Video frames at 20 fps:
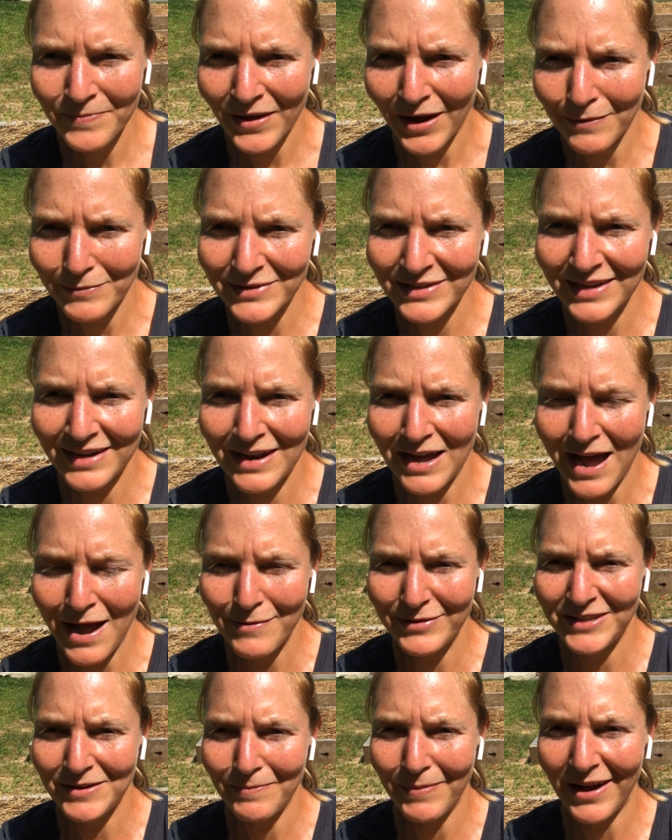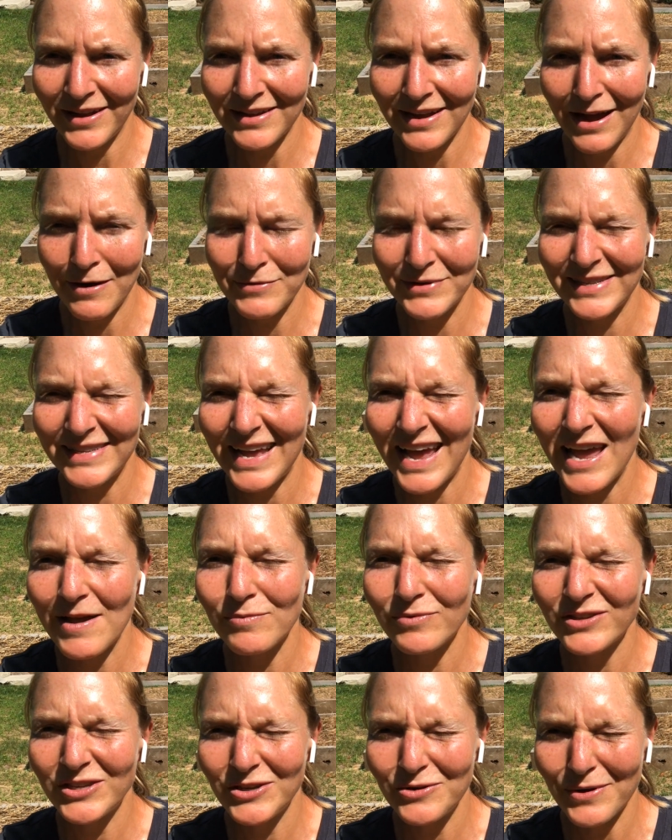I was
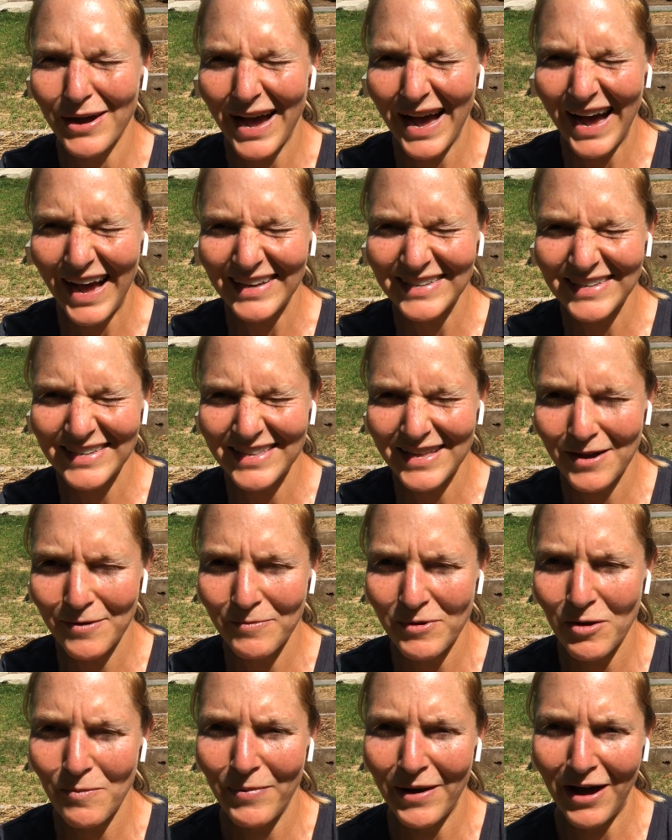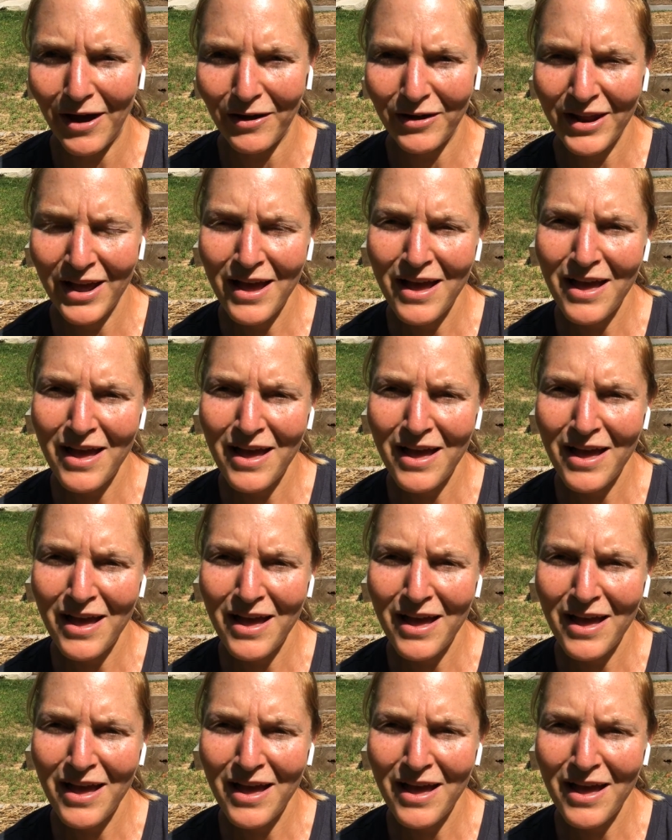able to ask them about